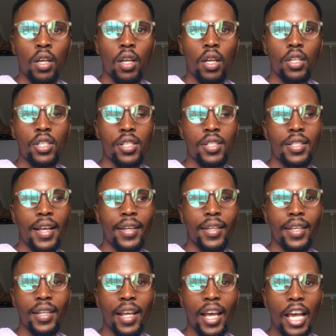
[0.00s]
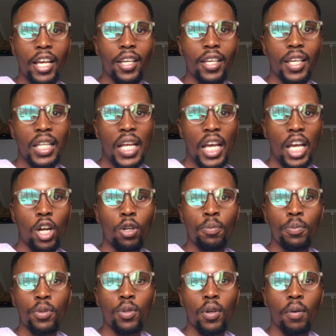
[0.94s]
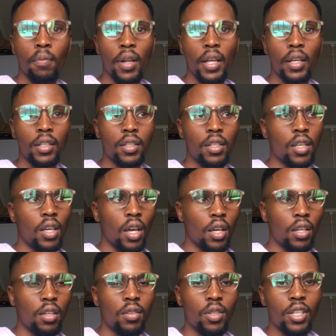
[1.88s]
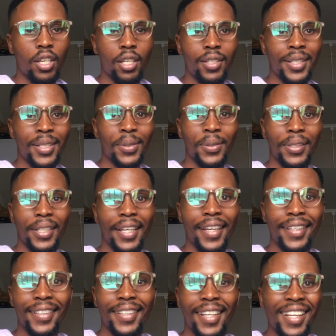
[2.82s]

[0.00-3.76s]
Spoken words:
And she's like, can I help you? I'm like, yeah, you can do that.